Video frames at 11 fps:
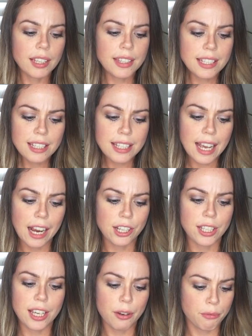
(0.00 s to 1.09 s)
This is
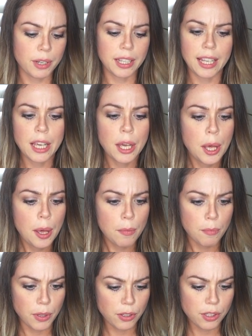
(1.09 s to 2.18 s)
actually a really
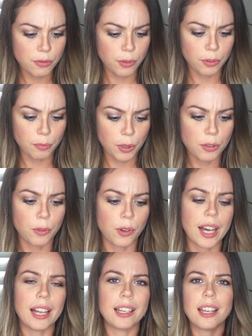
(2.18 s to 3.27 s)
beautiful, beautiful
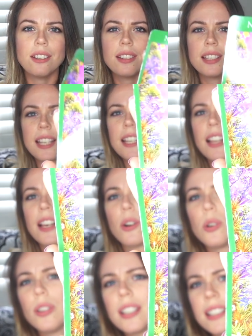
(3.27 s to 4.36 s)
card. Can you see like
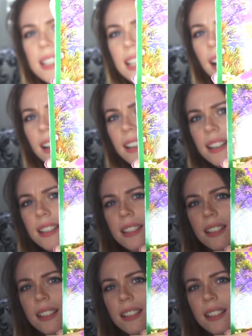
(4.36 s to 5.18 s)
all the darkness?